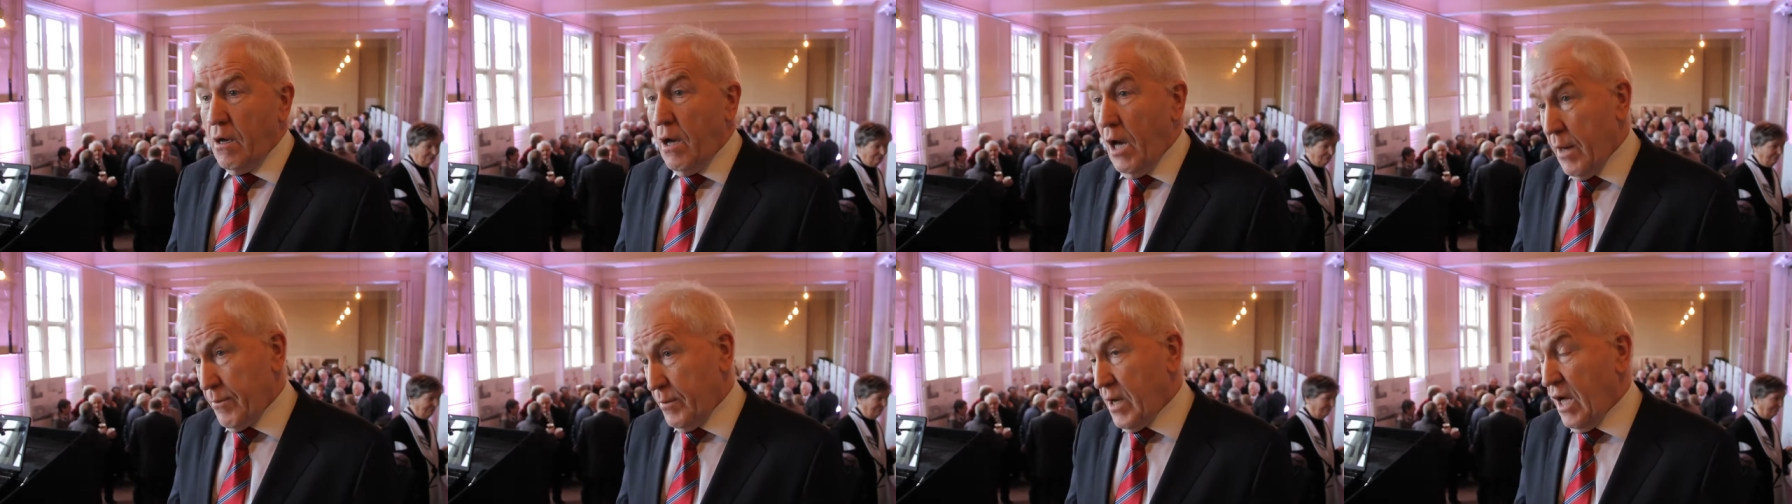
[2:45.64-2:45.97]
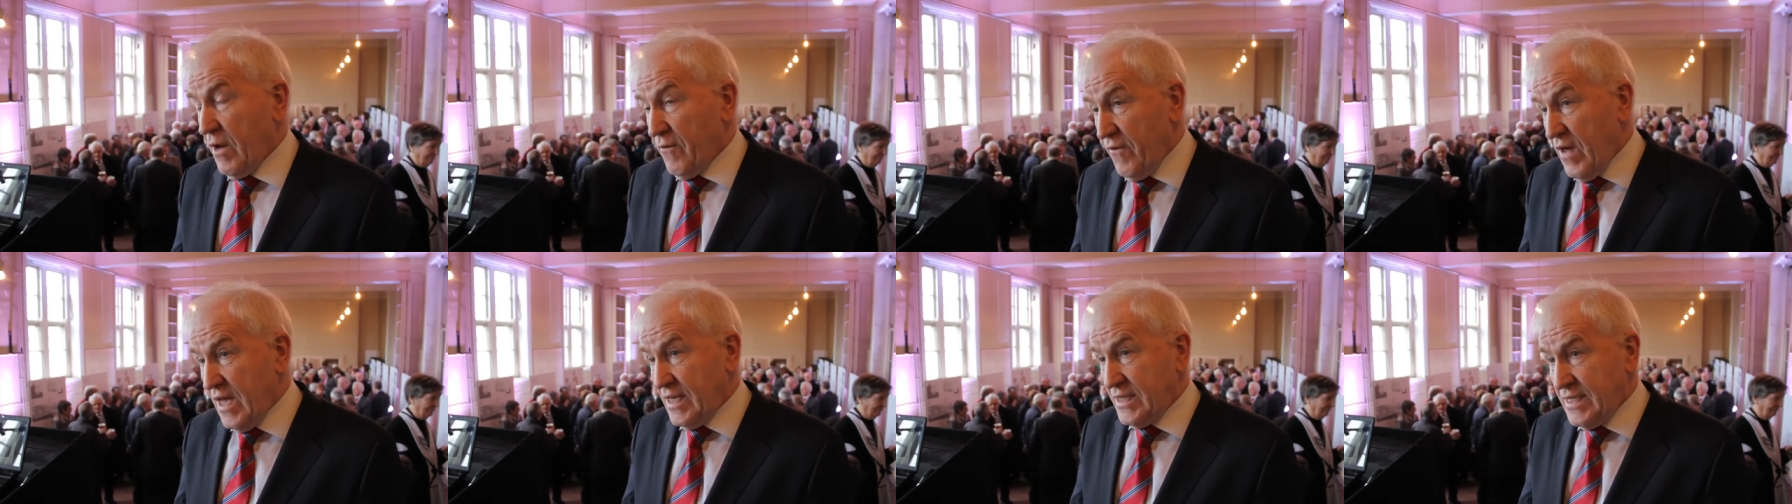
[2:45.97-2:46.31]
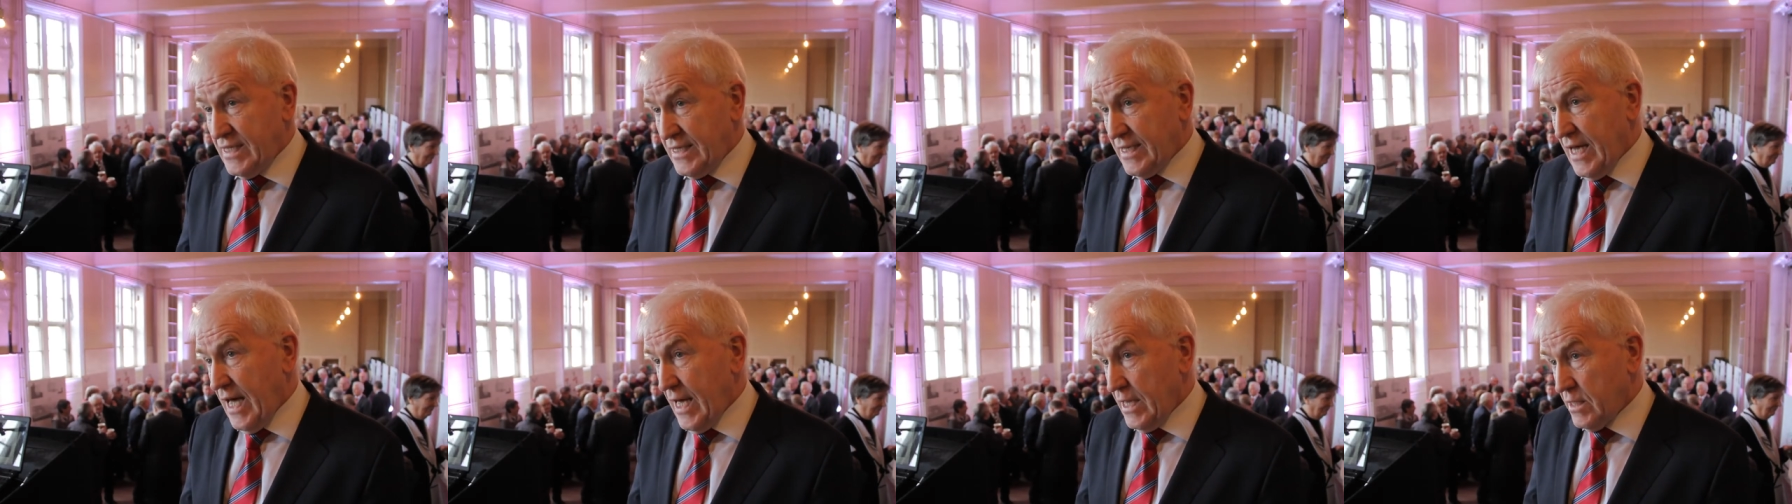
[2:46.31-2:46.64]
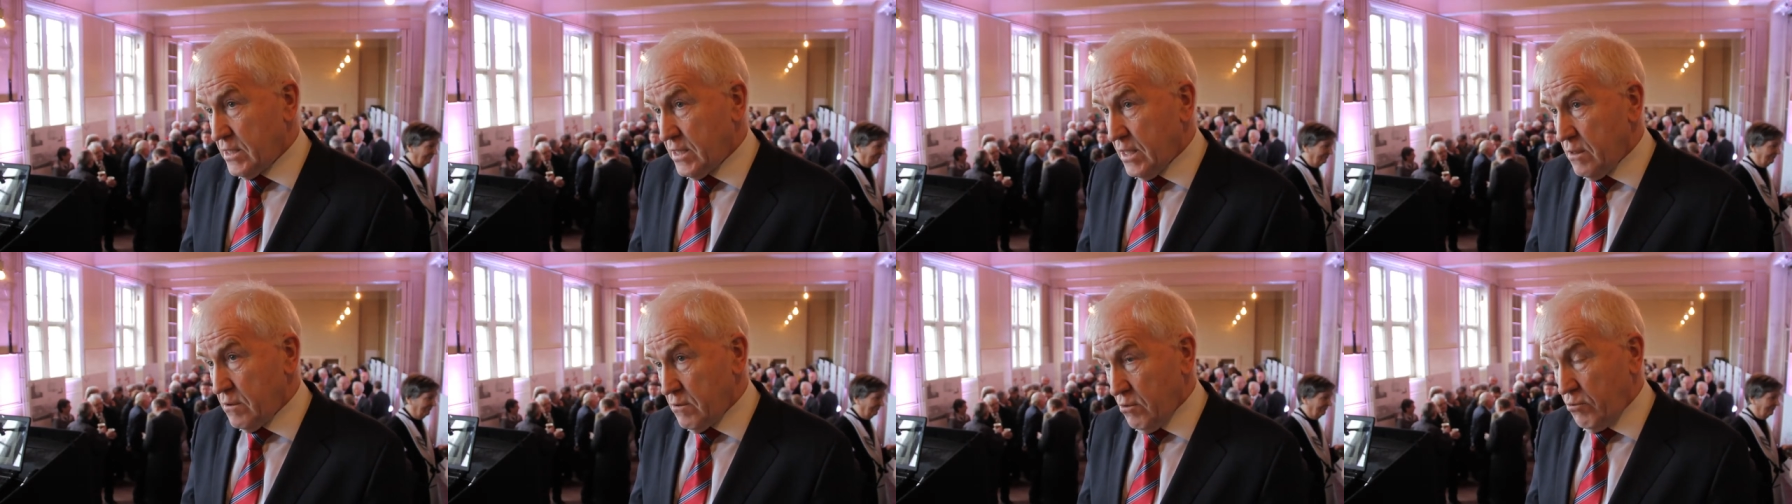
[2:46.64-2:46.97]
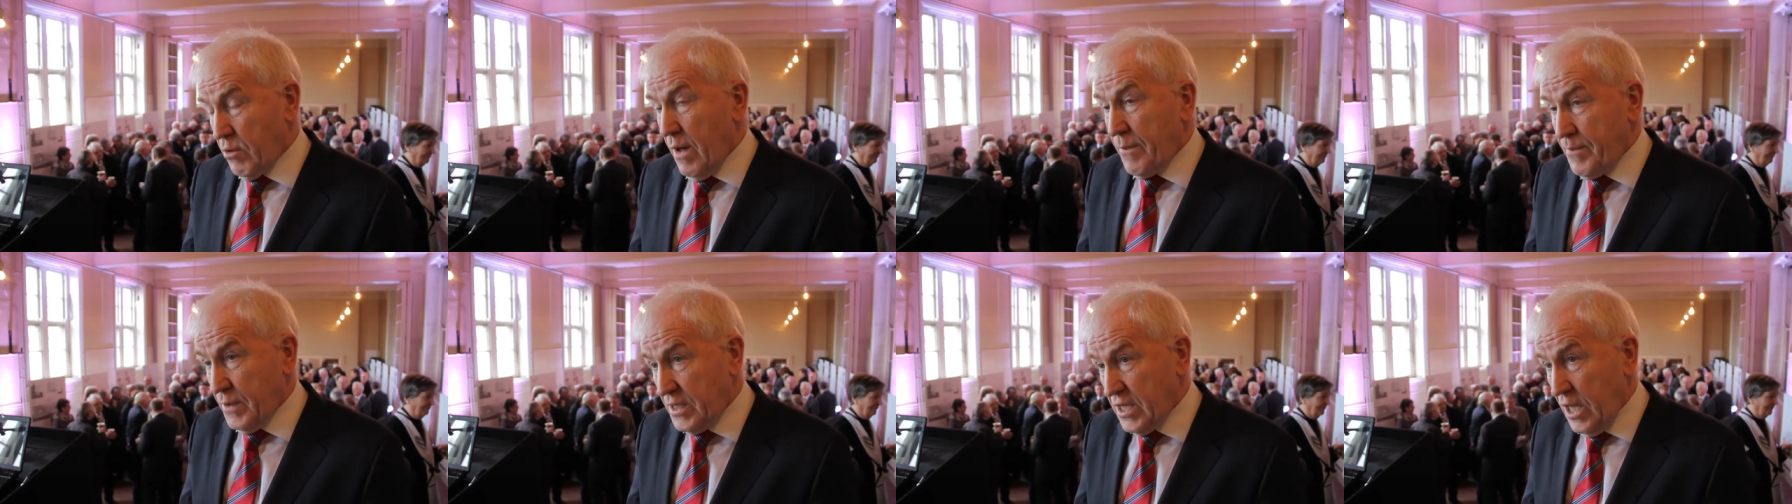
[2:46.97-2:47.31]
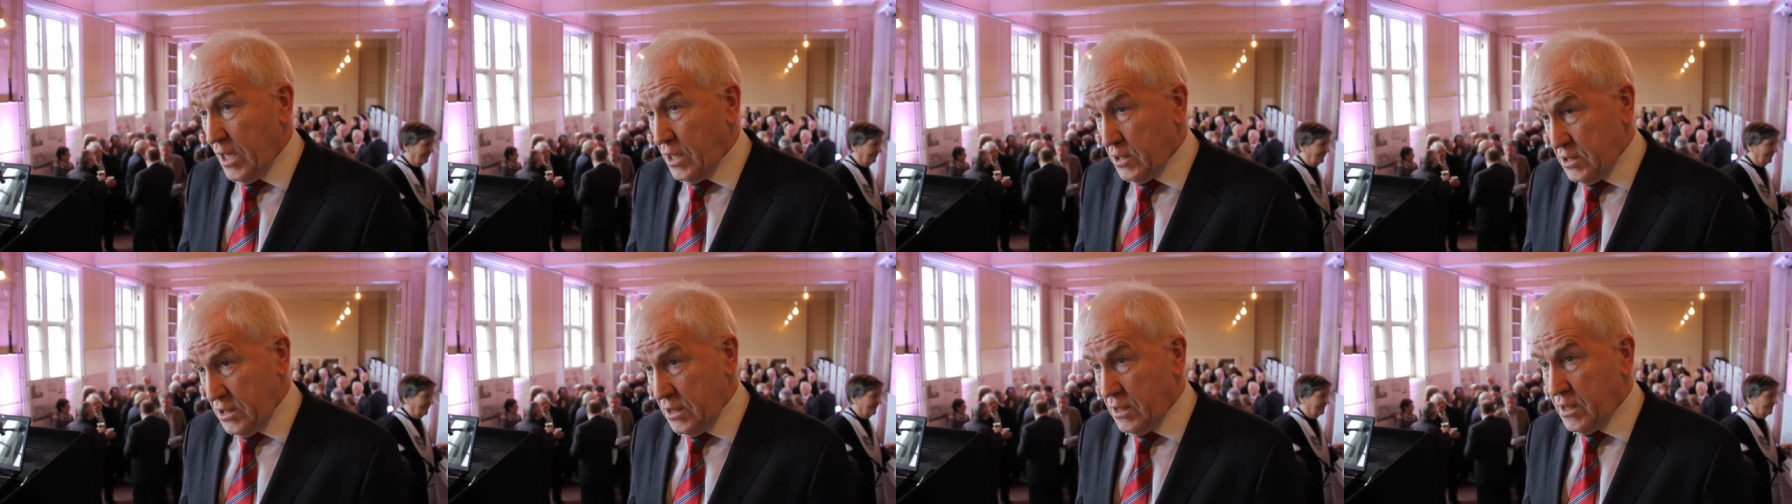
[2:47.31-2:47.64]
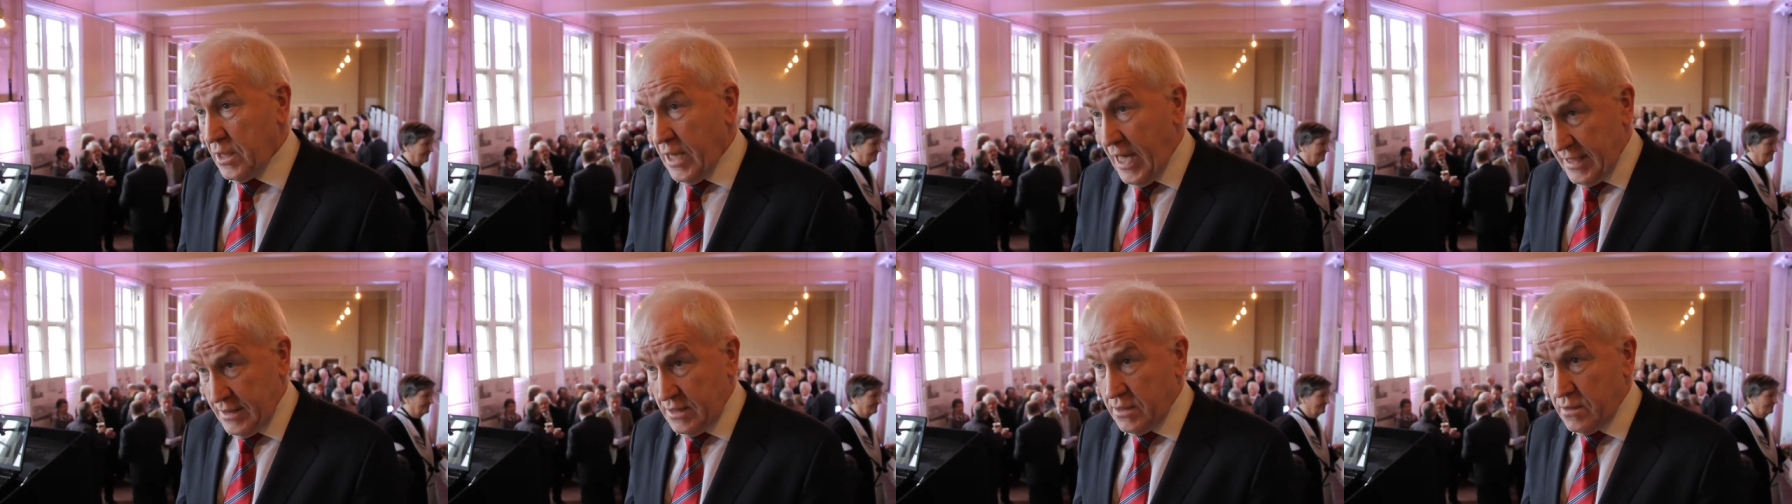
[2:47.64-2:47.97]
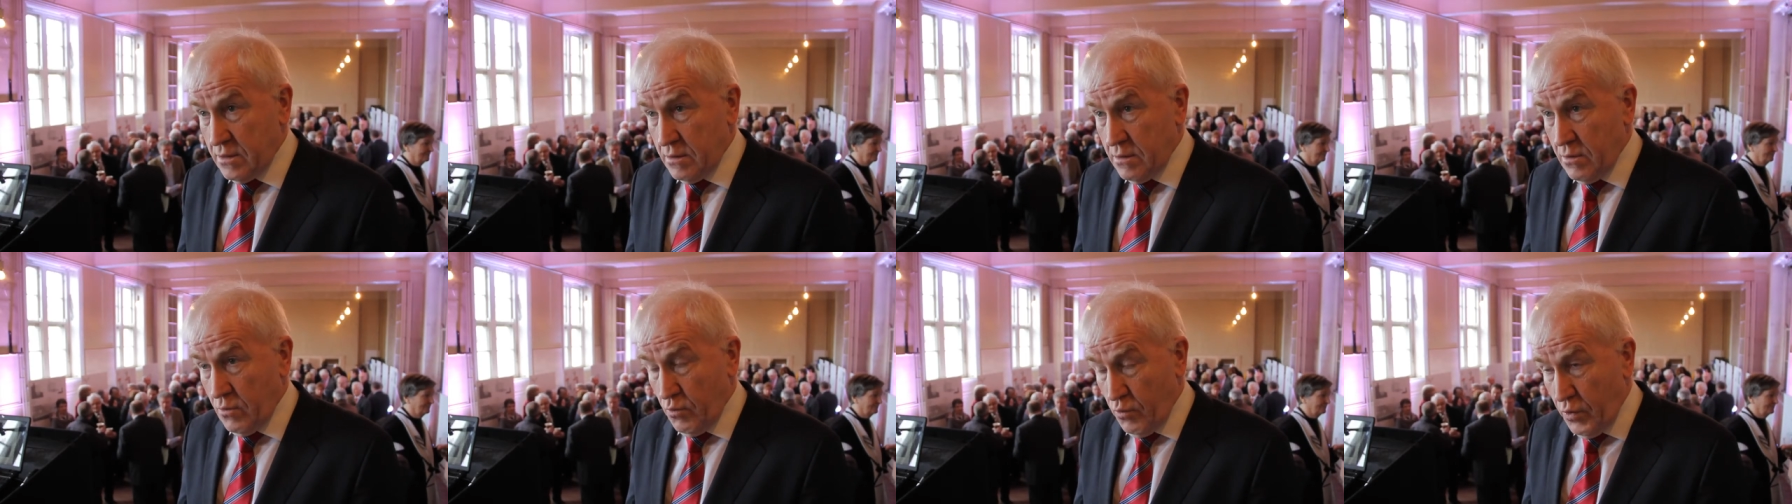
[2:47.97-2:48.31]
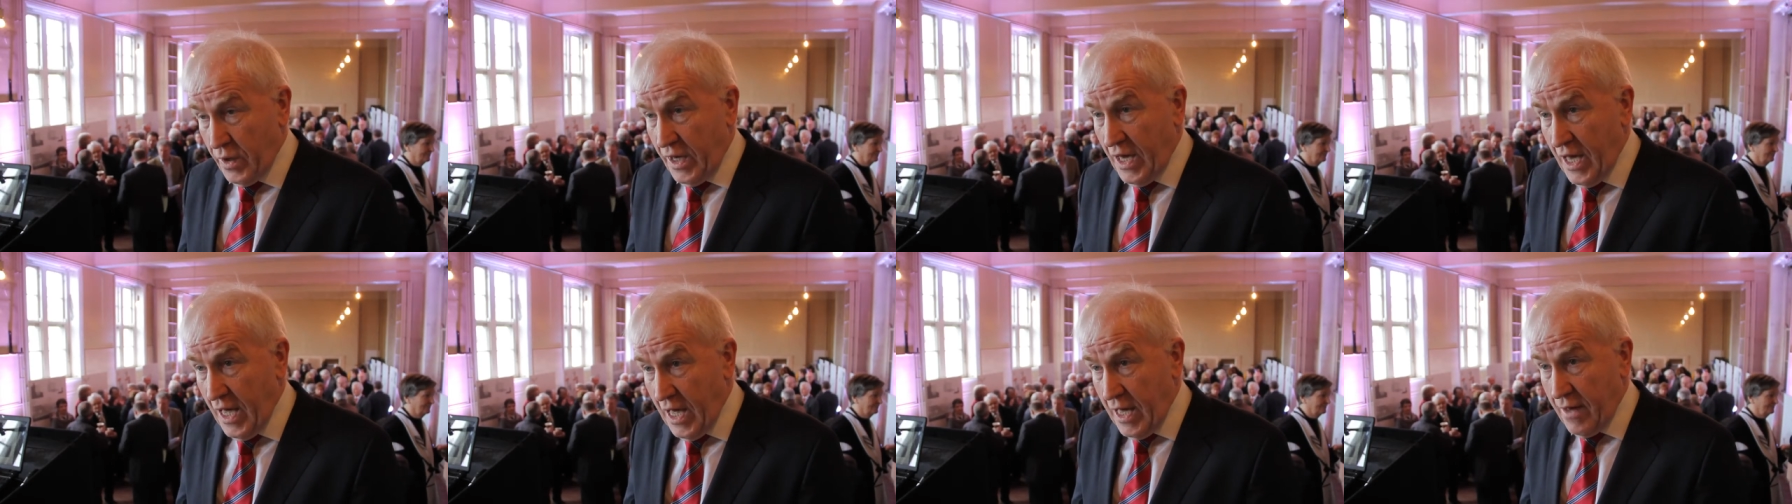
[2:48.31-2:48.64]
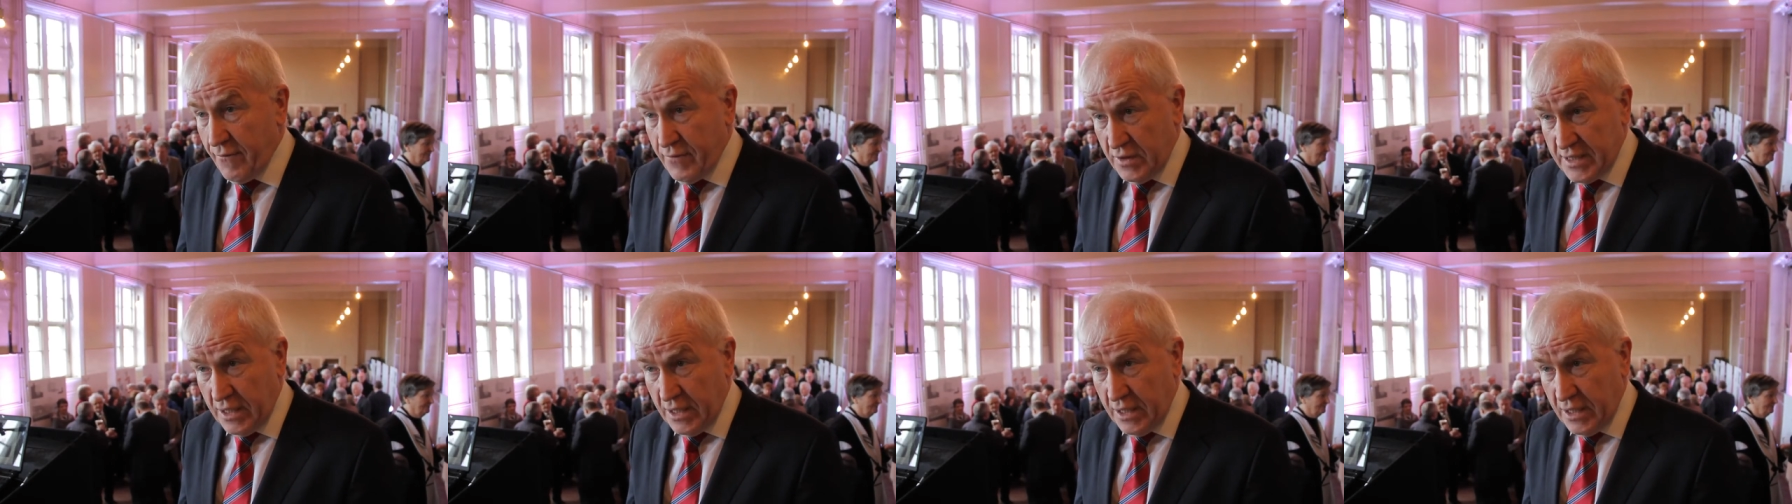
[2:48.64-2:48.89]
I'm convinced that the reputation that we have as a